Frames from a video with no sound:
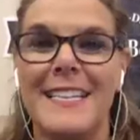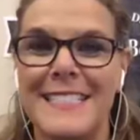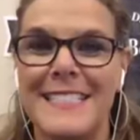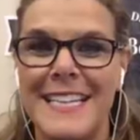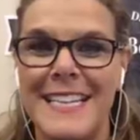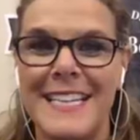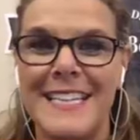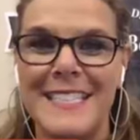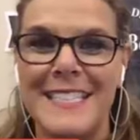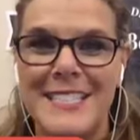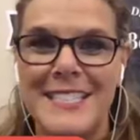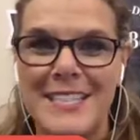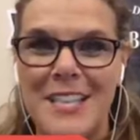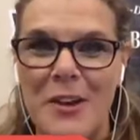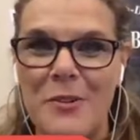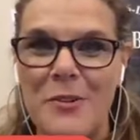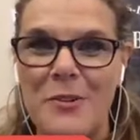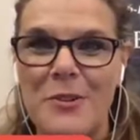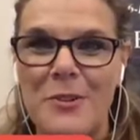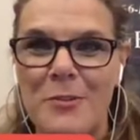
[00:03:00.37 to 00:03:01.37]
it's
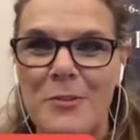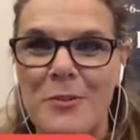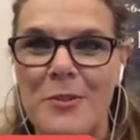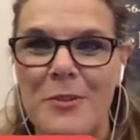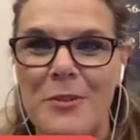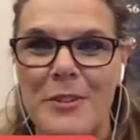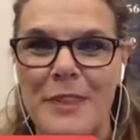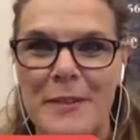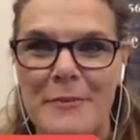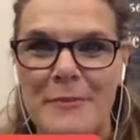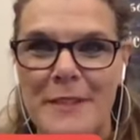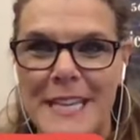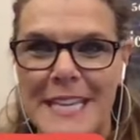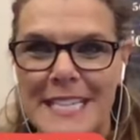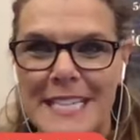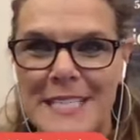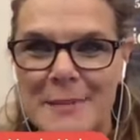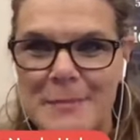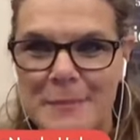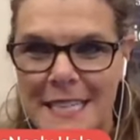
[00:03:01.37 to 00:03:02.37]
so cool that we
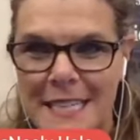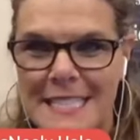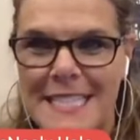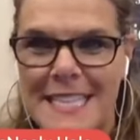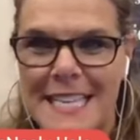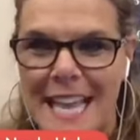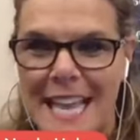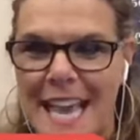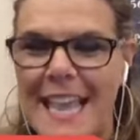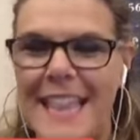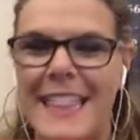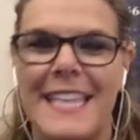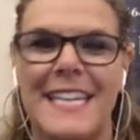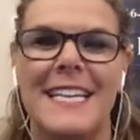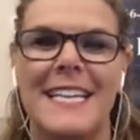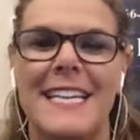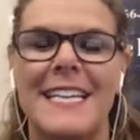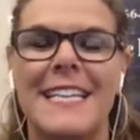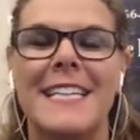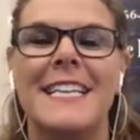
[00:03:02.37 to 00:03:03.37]
get to be
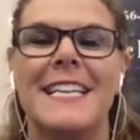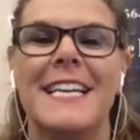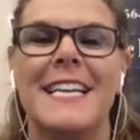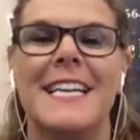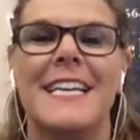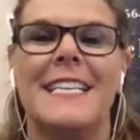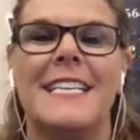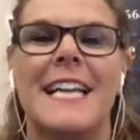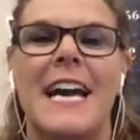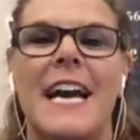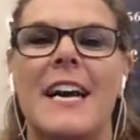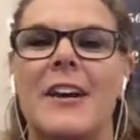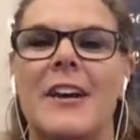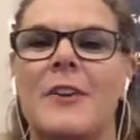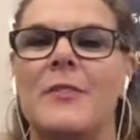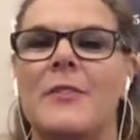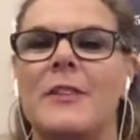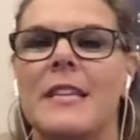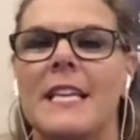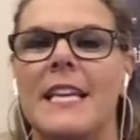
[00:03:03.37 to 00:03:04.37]
together, not
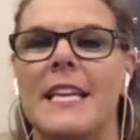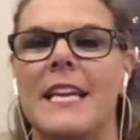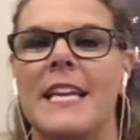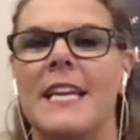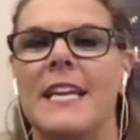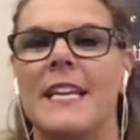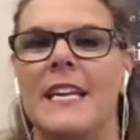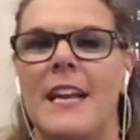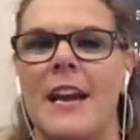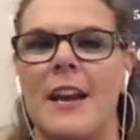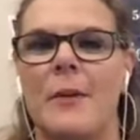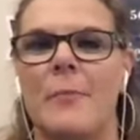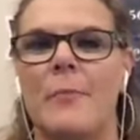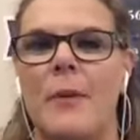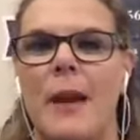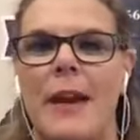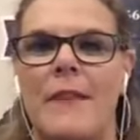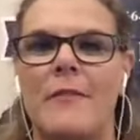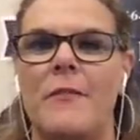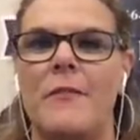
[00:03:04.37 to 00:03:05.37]
only in our
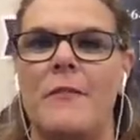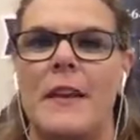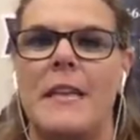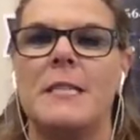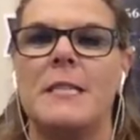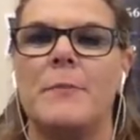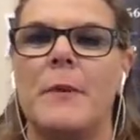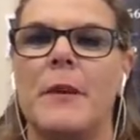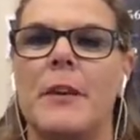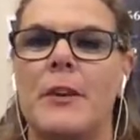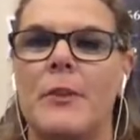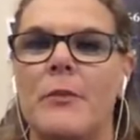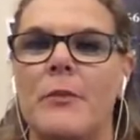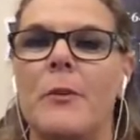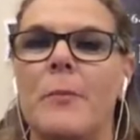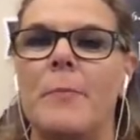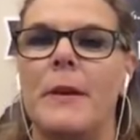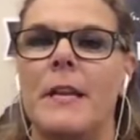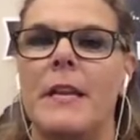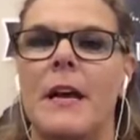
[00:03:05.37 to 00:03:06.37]
private Facebook
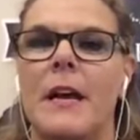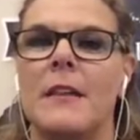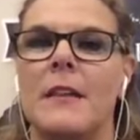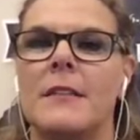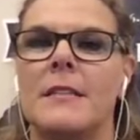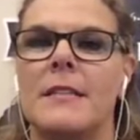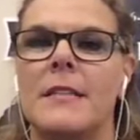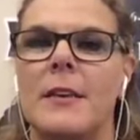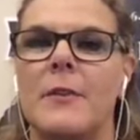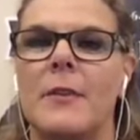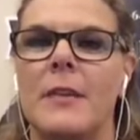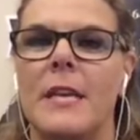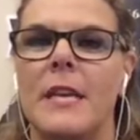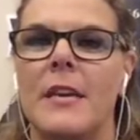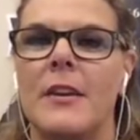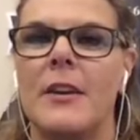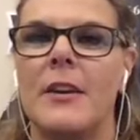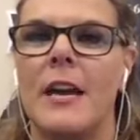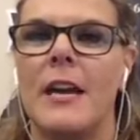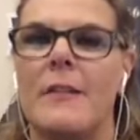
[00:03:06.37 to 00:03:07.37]
group, but also
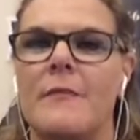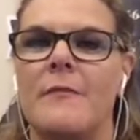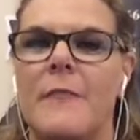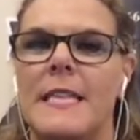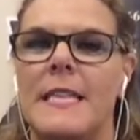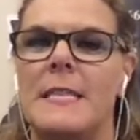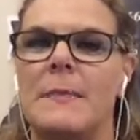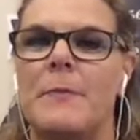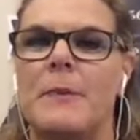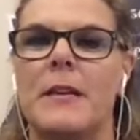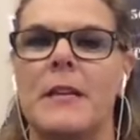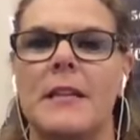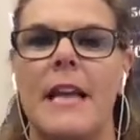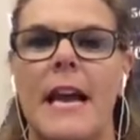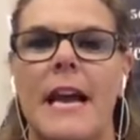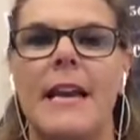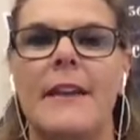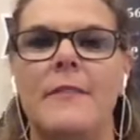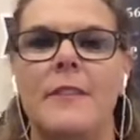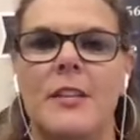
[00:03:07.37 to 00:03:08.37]
here on Facebook
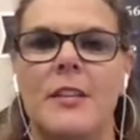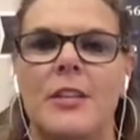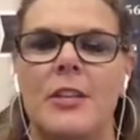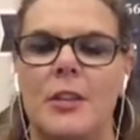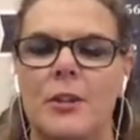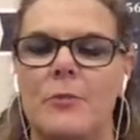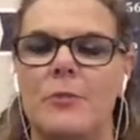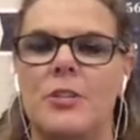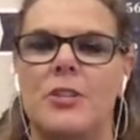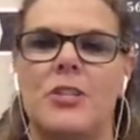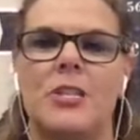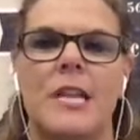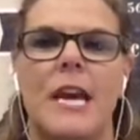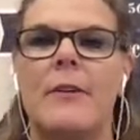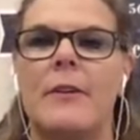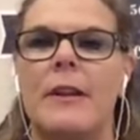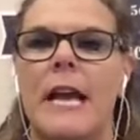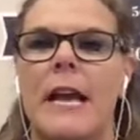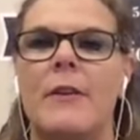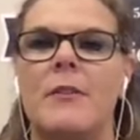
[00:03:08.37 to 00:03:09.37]
Live. And a huge
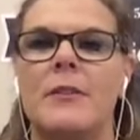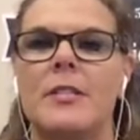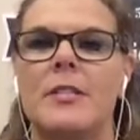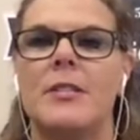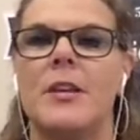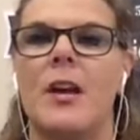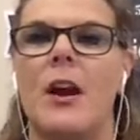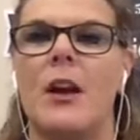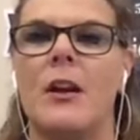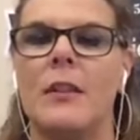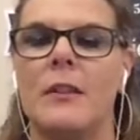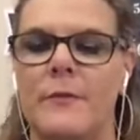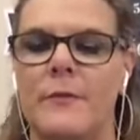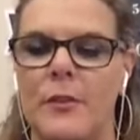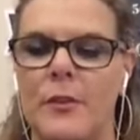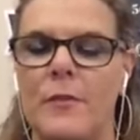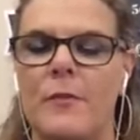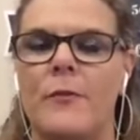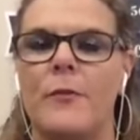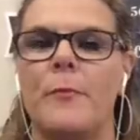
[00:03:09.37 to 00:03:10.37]
shout out to all of
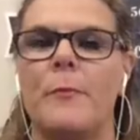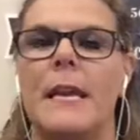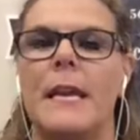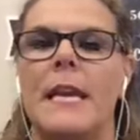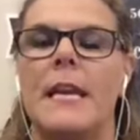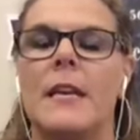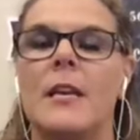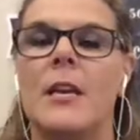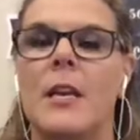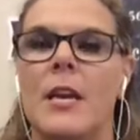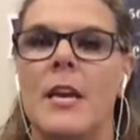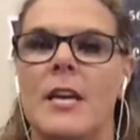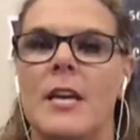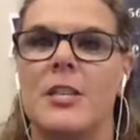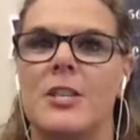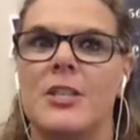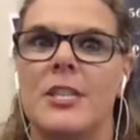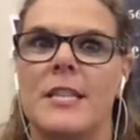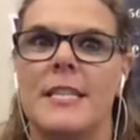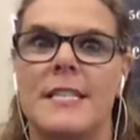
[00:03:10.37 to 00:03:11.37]
you for being
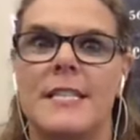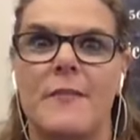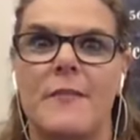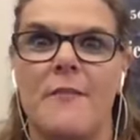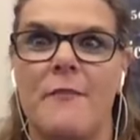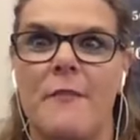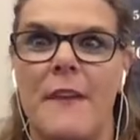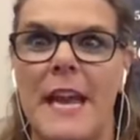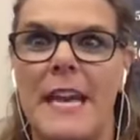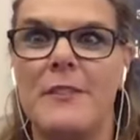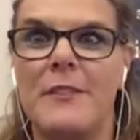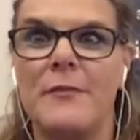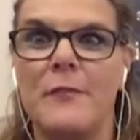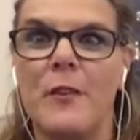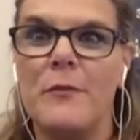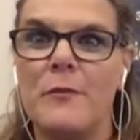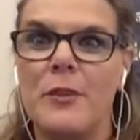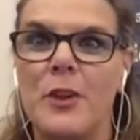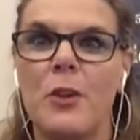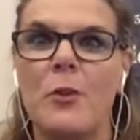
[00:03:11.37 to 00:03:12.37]
just
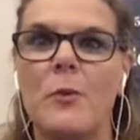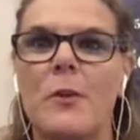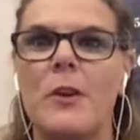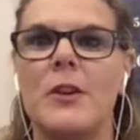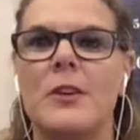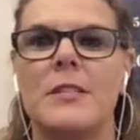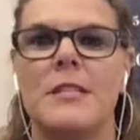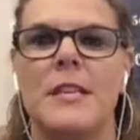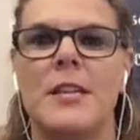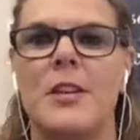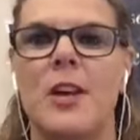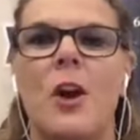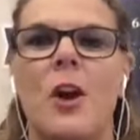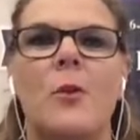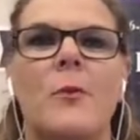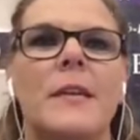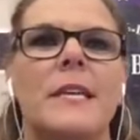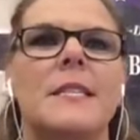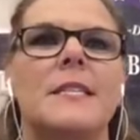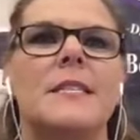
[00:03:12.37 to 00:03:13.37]
faithful viewers and
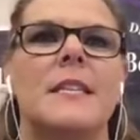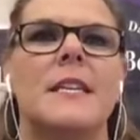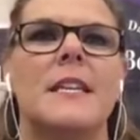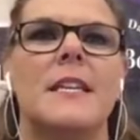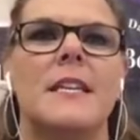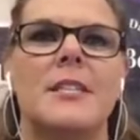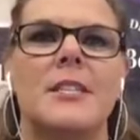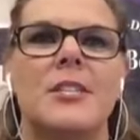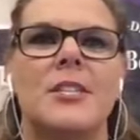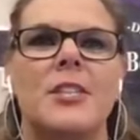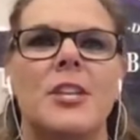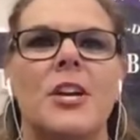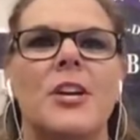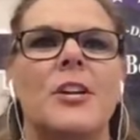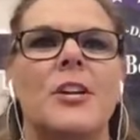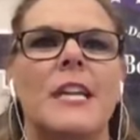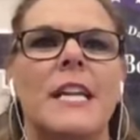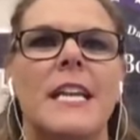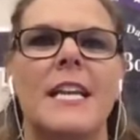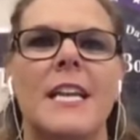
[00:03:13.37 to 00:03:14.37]
always
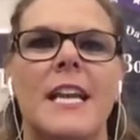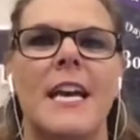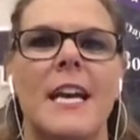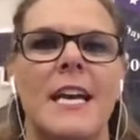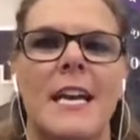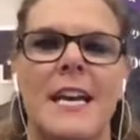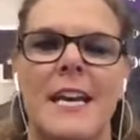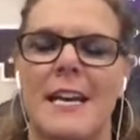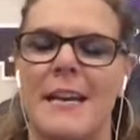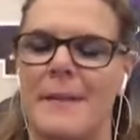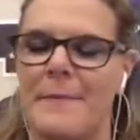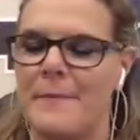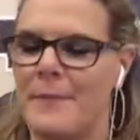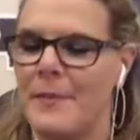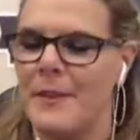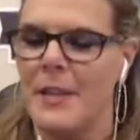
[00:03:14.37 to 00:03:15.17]
turning. Um,